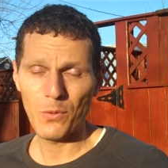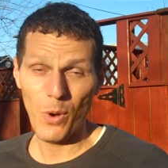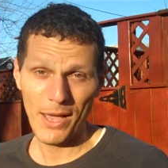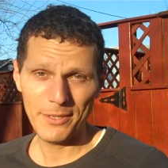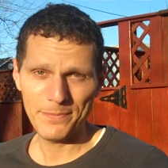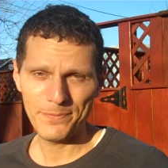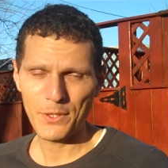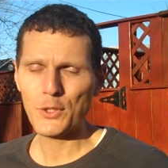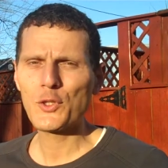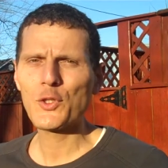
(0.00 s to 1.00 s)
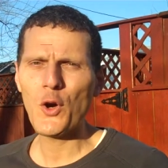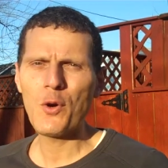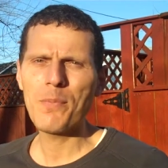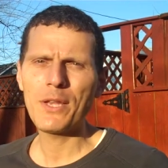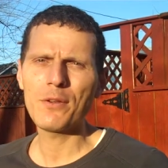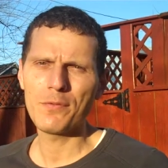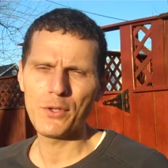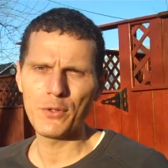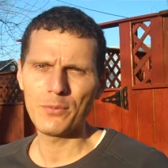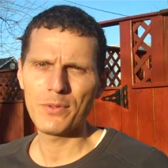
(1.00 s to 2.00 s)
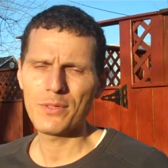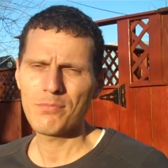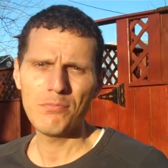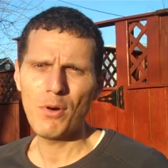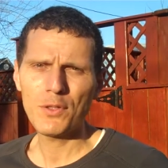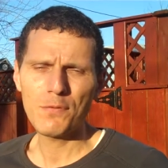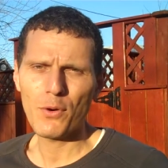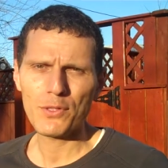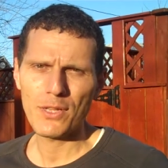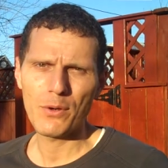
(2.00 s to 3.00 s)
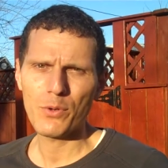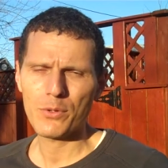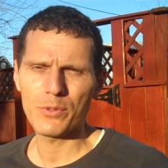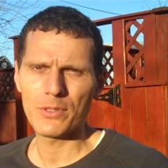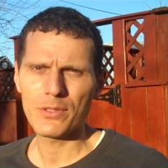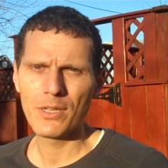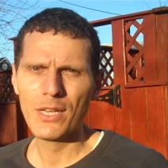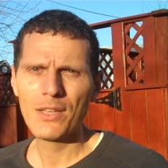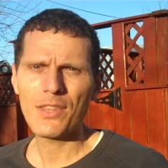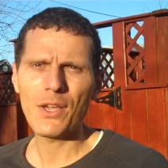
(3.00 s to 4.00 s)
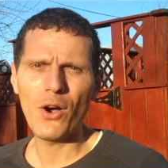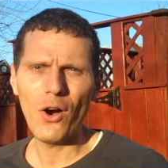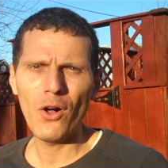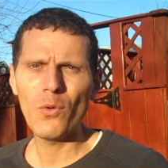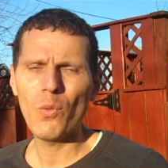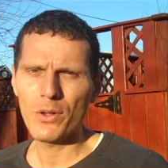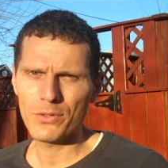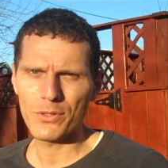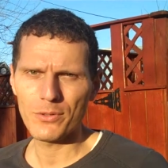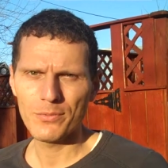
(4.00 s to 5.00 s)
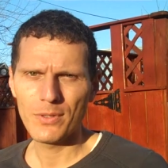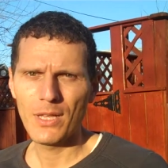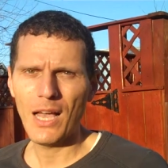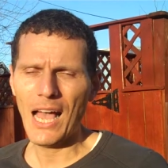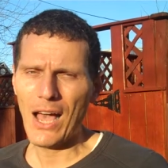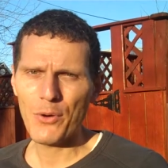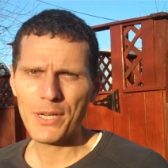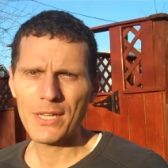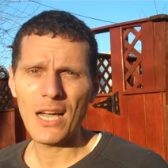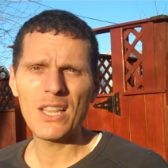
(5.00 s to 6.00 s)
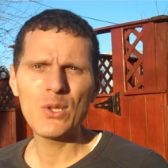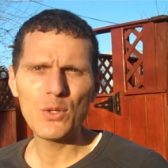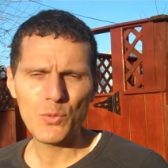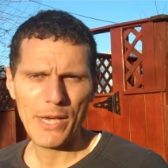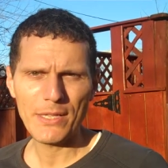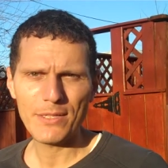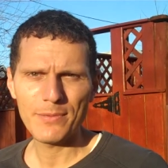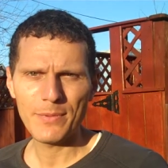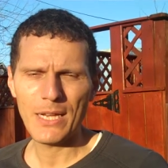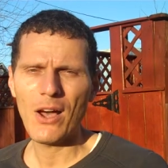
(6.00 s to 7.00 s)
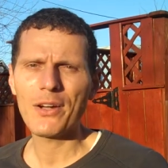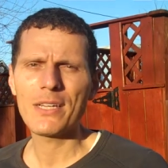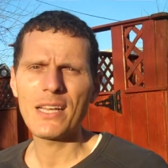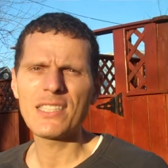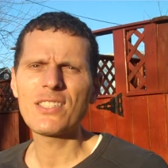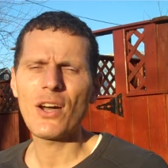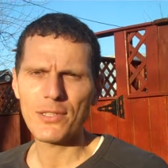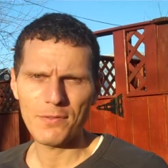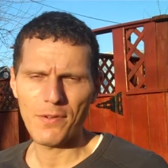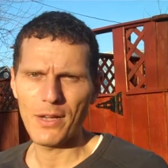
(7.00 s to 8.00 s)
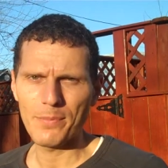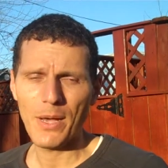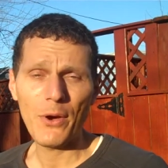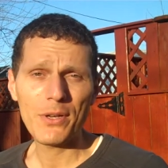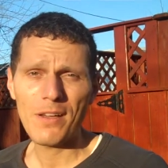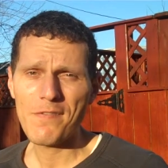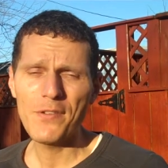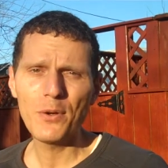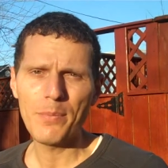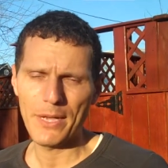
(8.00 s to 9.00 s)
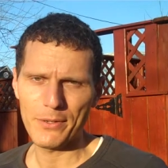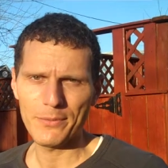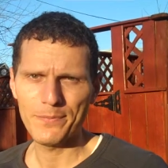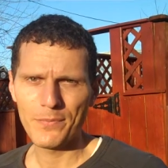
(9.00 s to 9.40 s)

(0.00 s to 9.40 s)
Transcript: Why? Because so many of you, most folks that I work with, they all wonder, how can I lose weight and how can I detoxify? How can I feel better?